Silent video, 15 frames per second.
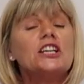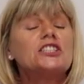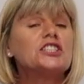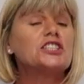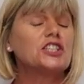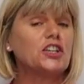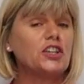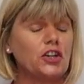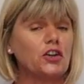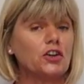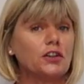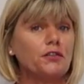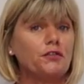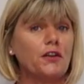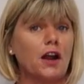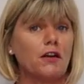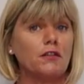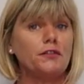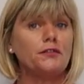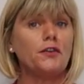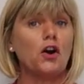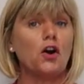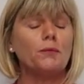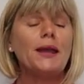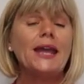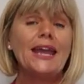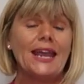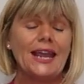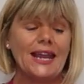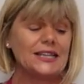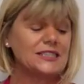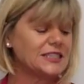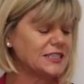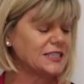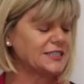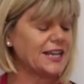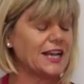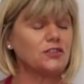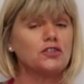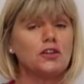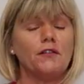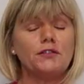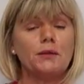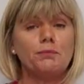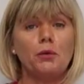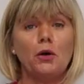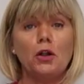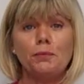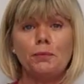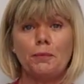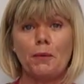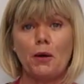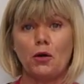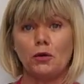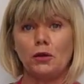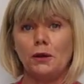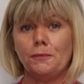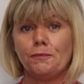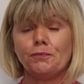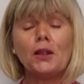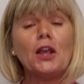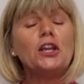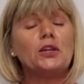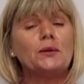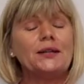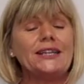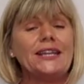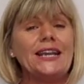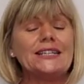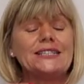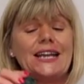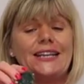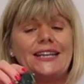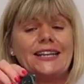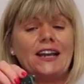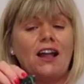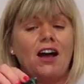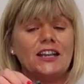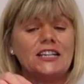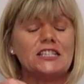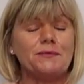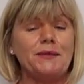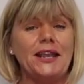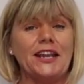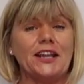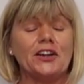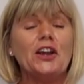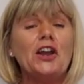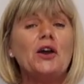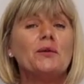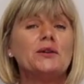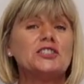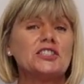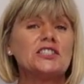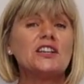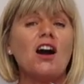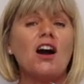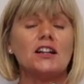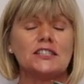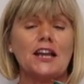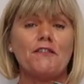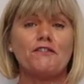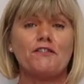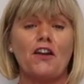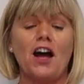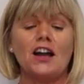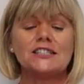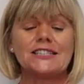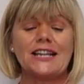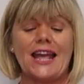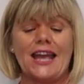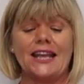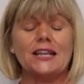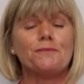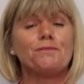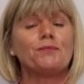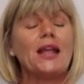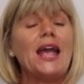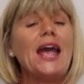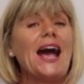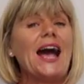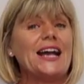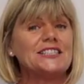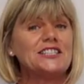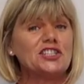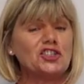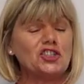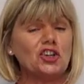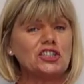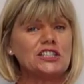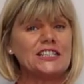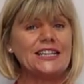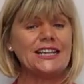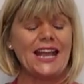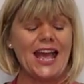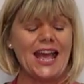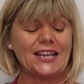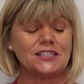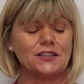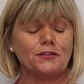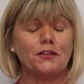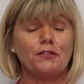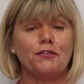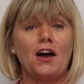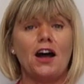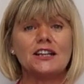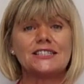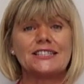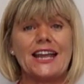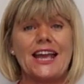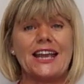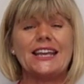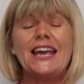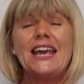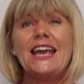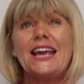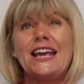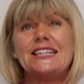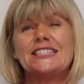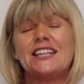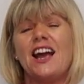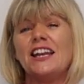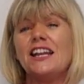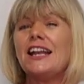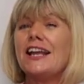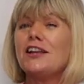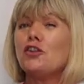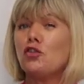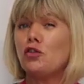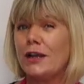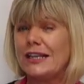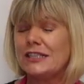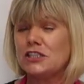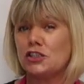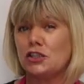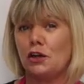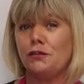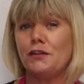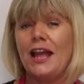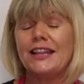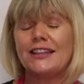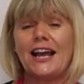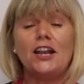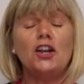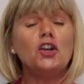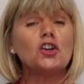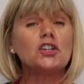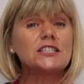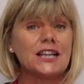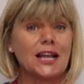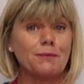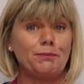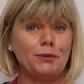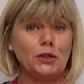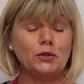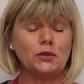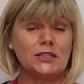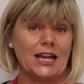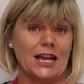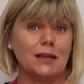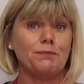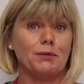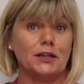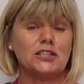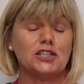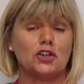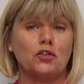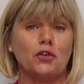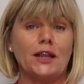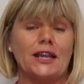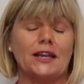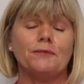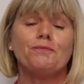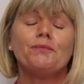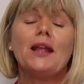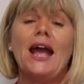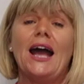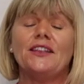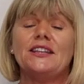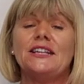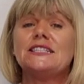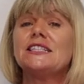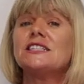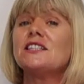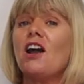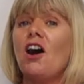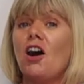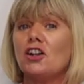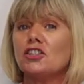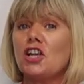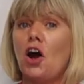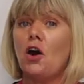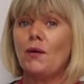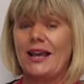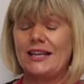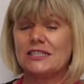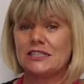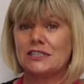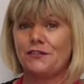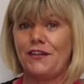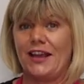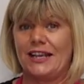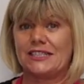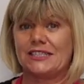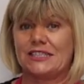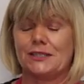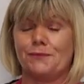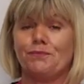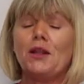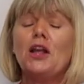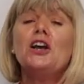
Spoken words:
To secure the floral foam into the centre of the bulb bowl, you will need a little item here, which is called a frog's leg, and stuck to the end of the frog's leg is kind of like green stuff that looks like blue tack, but it's green, and this is called Oasis Fix.